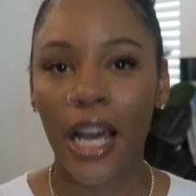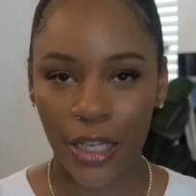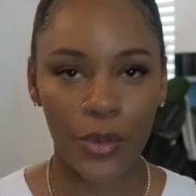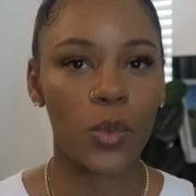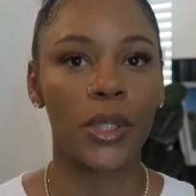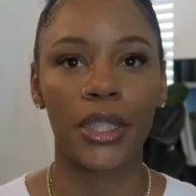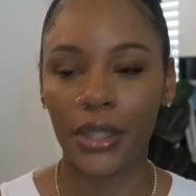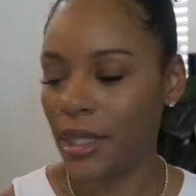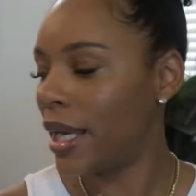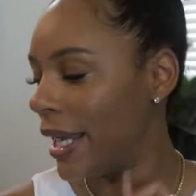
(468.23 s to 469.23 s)
another
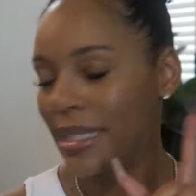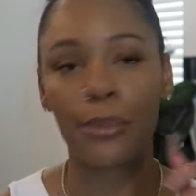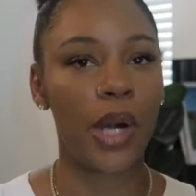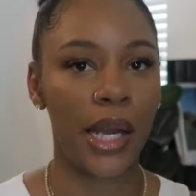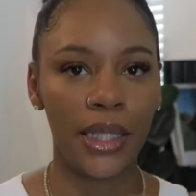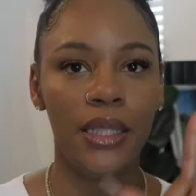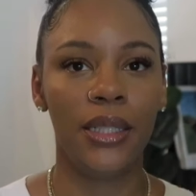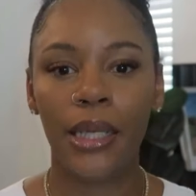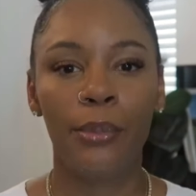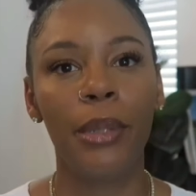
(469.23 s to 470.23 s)
order ASAP Rocky.
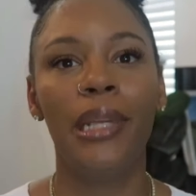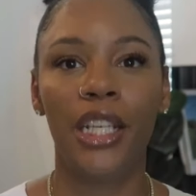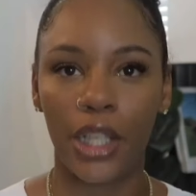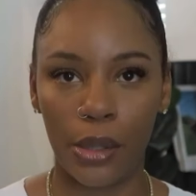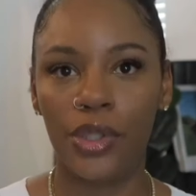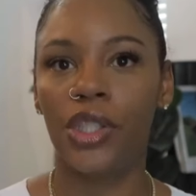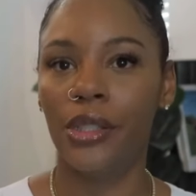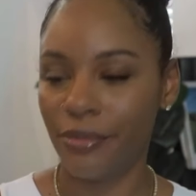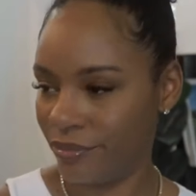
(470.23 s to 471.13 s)
Put me in, coach.